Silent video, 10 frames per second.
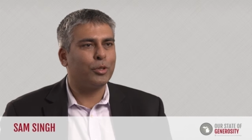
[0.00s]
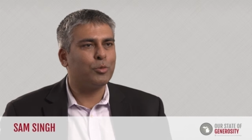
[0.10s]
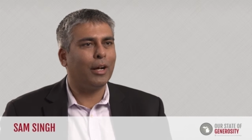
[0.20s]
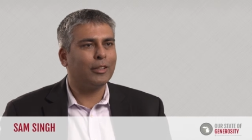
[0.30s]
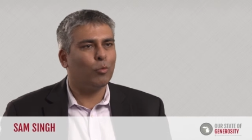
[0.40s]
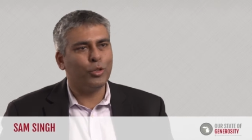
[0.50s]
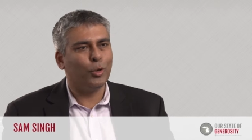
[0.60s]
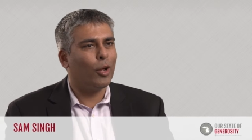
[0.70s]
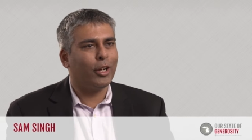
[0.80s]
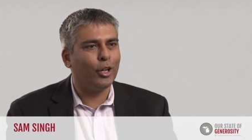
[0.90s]
perspective when
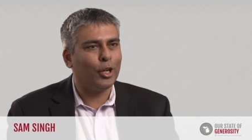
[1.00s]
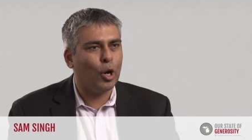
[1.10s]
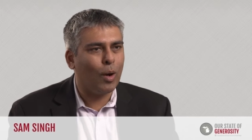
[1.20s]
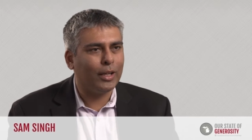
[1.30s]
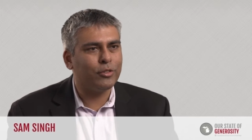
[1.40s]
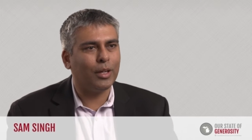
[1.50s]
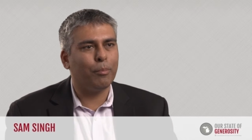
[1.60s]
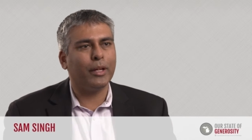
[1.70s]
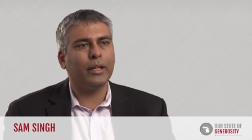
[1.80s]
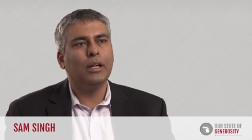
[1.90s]
you're ready to go on
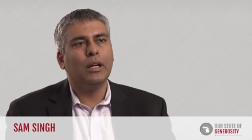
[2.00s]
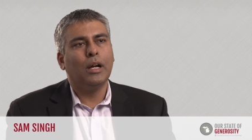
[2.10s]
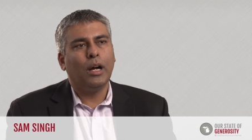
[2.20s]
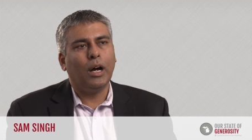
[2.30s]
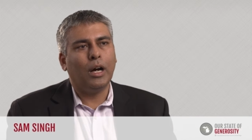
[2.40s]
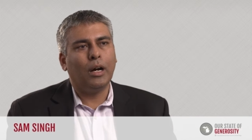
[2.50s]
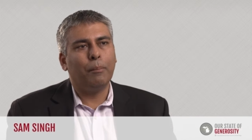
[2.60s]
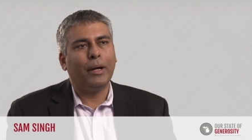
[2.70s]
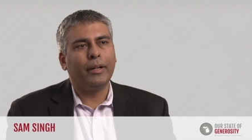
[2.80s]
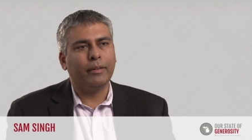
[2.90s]
something.
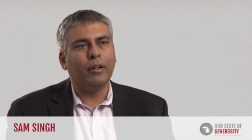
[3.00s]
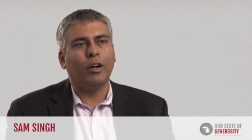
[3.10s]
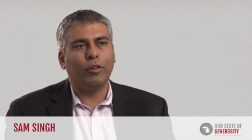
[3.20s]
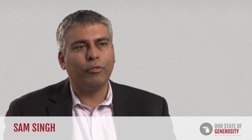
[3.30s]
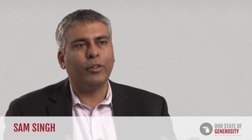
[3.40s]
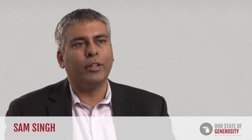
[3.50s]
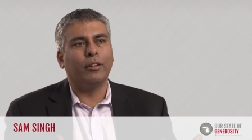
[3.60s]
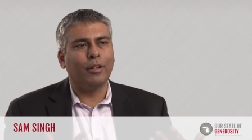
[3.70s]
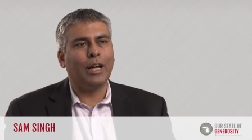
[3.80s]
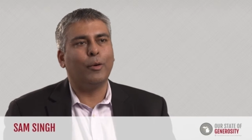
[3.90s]
But it often
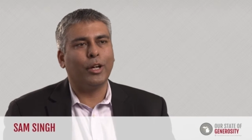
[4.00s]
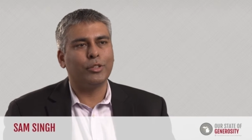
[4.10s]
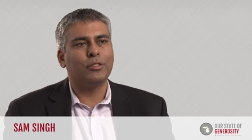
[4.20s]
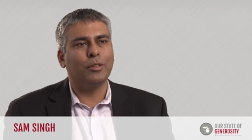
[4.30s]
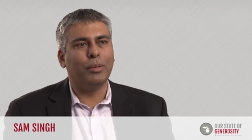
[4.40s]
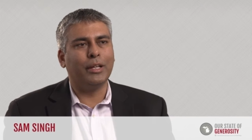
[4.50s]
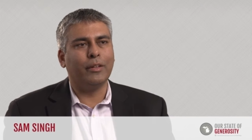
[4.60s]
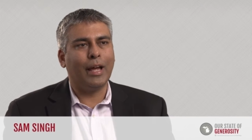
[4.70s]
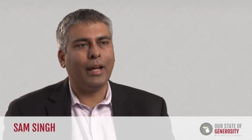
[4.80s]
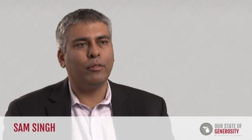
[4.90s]
allowed us to be
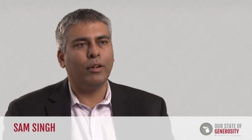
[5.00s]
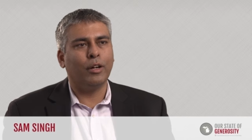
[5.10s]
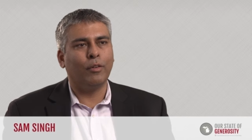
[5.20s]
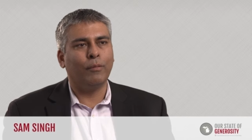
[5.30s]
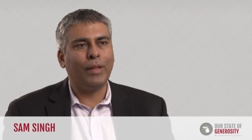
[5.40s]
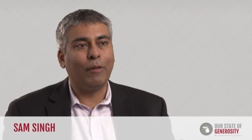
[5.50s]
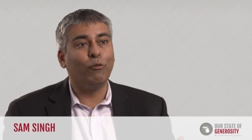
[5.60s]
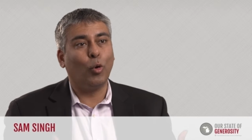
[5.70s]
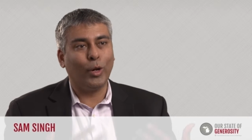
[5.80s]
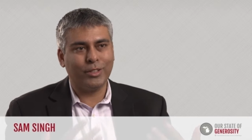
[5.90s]
that
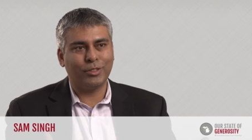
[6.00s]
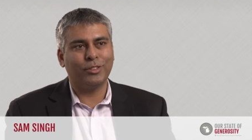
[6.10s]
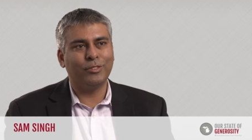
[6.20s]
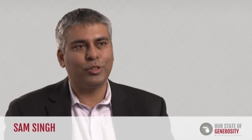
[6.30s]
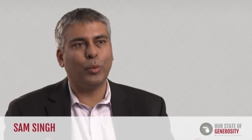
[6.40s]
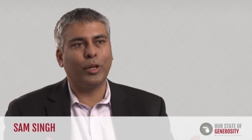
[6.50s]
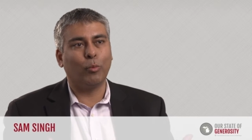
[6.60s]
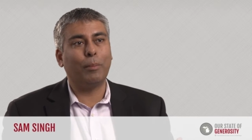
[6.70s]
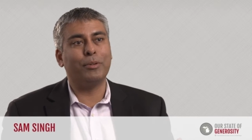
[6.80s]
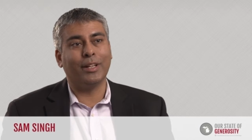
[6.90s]
voice so we
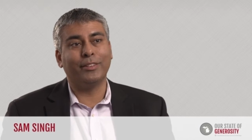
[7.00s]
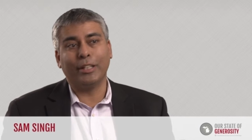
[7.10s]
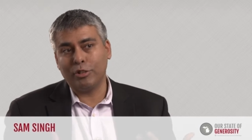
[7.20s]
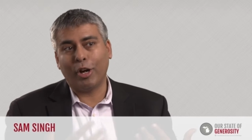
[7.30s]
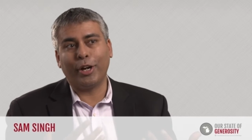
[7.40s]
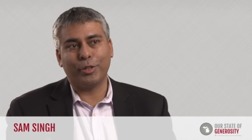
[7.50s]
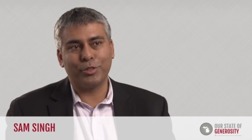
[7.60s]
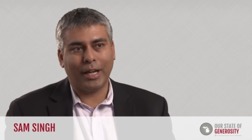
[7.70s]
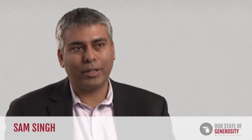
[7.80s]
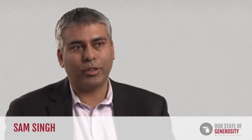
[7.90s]
could represent the entire
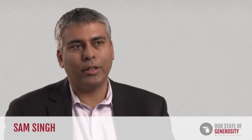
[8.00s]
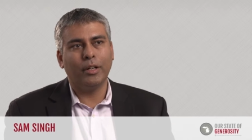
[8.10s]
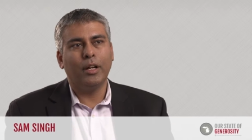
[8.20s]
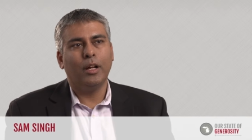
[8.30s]
sector.